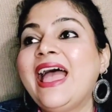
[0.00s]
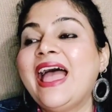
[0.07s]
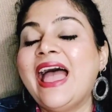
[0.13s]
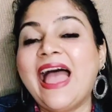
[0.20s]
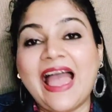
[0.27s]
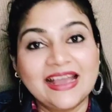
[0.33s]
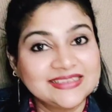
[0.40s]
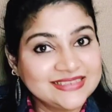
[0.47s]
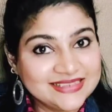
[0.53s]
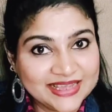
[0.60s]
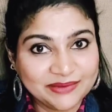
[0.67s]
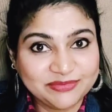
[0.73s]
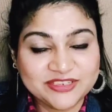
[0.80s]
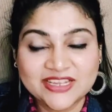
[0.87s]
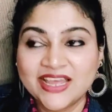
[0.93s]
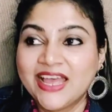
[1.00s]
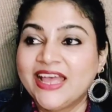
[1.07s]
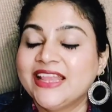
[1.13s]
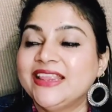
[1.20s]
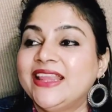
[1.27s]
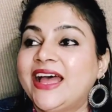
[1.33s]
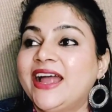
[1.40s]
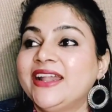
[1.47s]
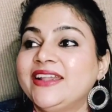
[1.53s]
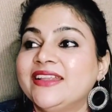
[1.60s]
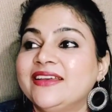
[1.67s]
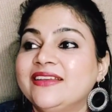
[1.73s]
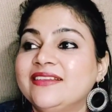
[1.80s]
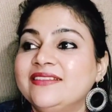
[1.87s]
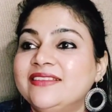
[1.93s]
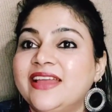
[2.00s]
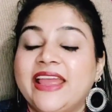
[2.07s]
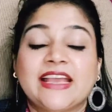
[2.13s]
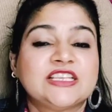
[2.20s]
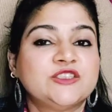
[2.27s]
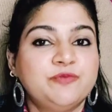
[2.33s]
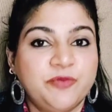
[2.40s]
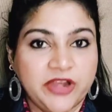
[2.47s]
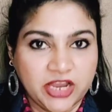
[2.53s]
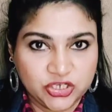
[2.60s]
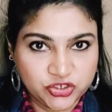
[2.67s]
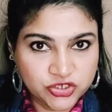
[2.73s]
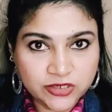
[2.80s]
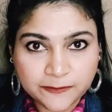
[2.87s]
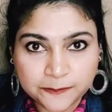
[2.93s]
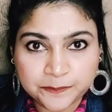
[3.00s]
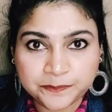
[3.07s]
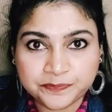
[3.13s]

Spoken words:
accept that the expression